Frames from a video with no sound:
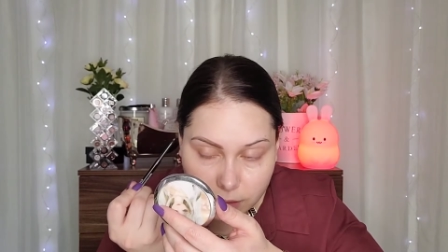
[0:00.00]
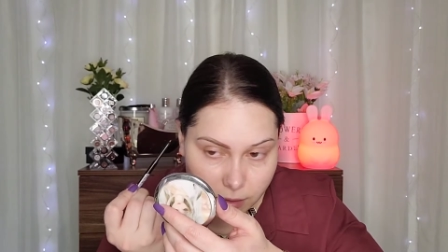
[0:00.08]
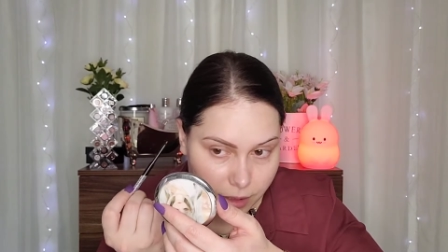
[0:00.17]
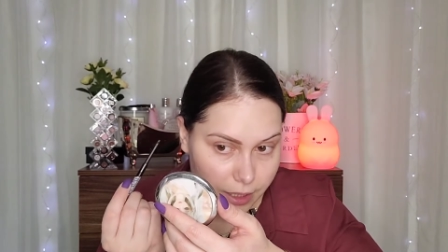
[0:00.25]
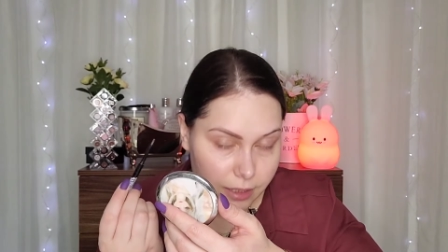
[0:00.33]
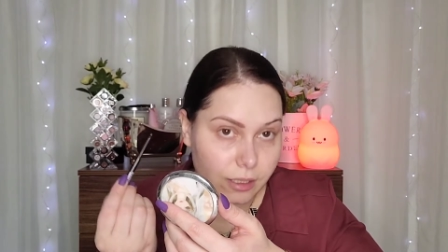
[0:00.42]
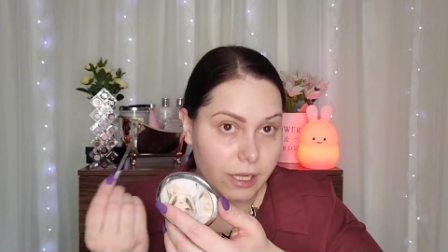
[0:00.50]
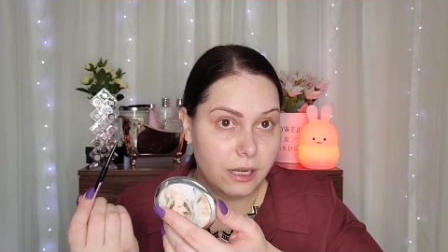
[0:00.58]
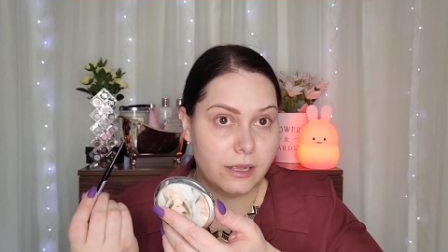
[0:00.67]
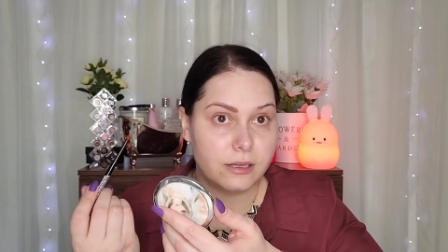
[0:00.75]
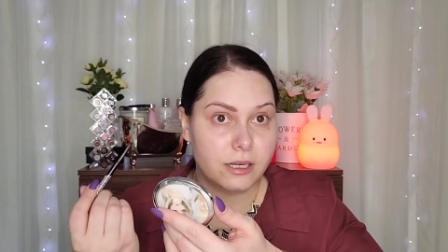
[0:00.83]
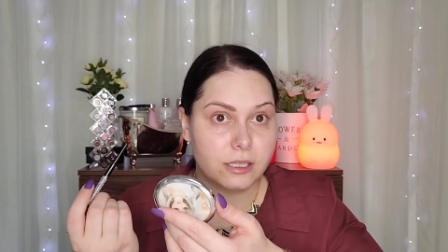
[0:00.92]
And I
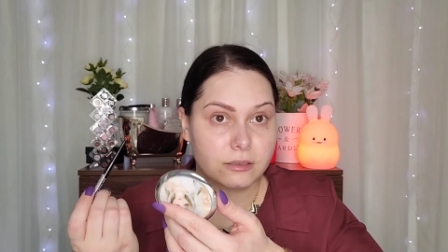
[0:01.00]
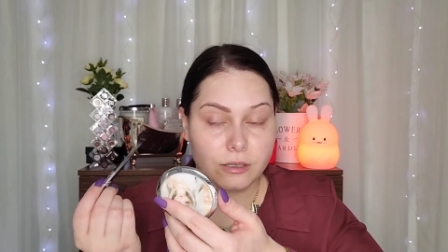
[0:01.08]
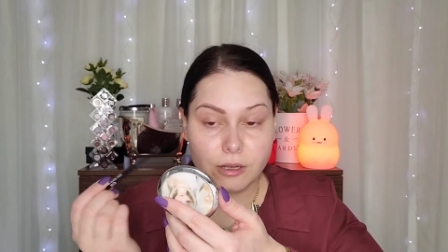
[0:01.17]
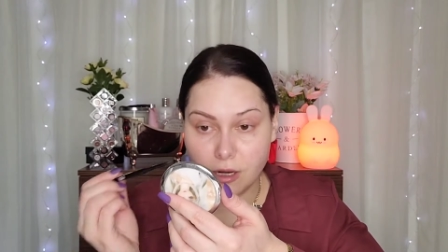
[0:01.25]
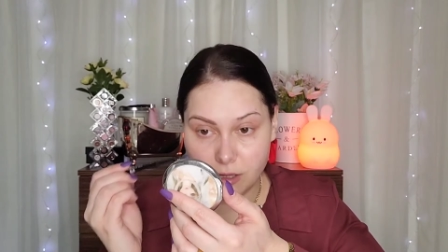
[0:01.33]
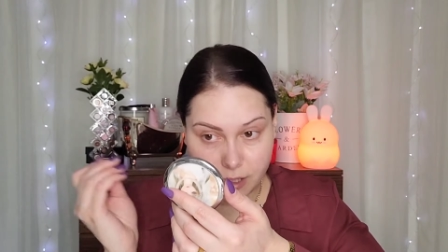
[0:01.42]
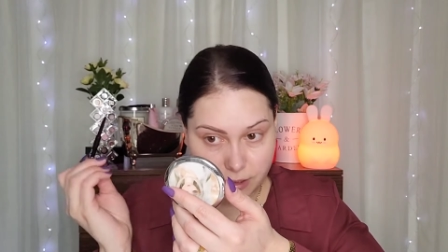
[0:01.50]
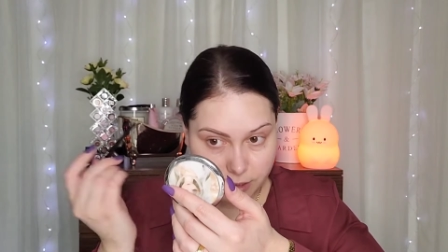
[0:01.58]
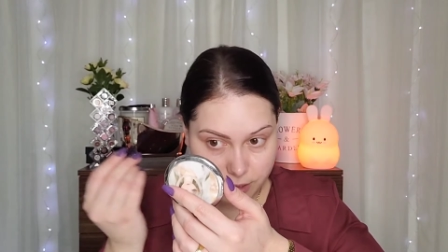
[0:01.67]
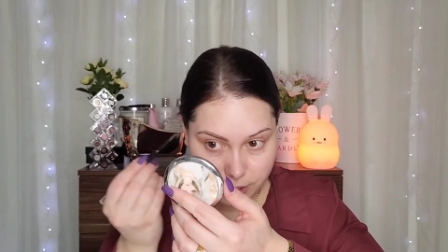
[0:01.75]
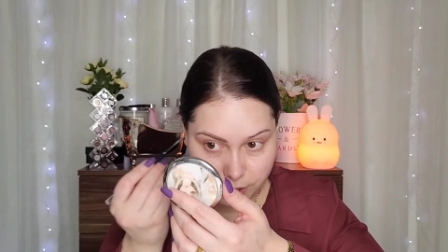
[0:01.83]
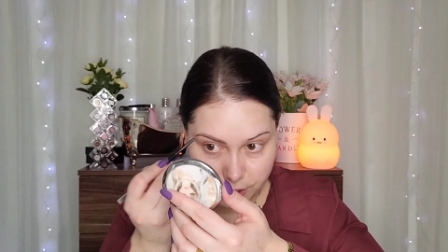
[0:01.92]
like the color. I
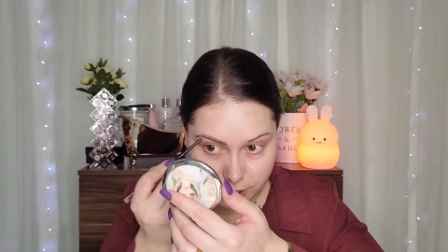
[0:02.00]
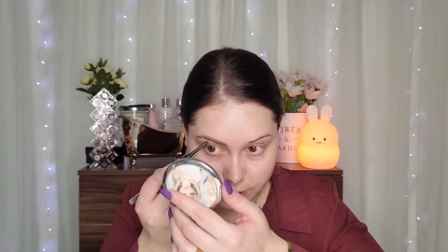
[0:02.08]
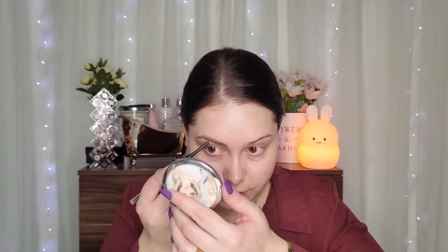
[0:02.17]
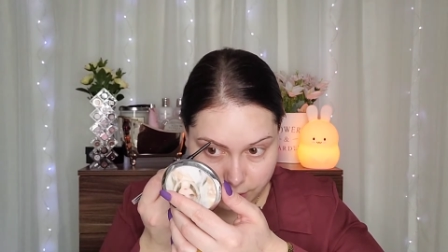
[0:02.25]
think it's